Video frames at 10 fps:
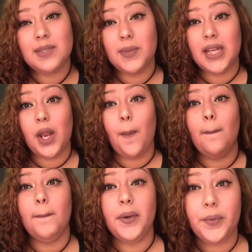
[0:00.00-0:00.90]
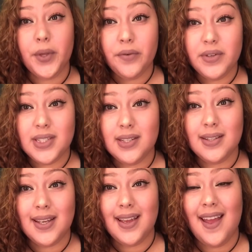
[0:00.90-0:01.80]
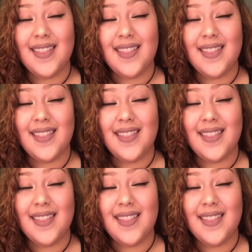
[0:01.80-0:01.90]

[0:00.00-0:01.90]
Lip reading: been booming recently,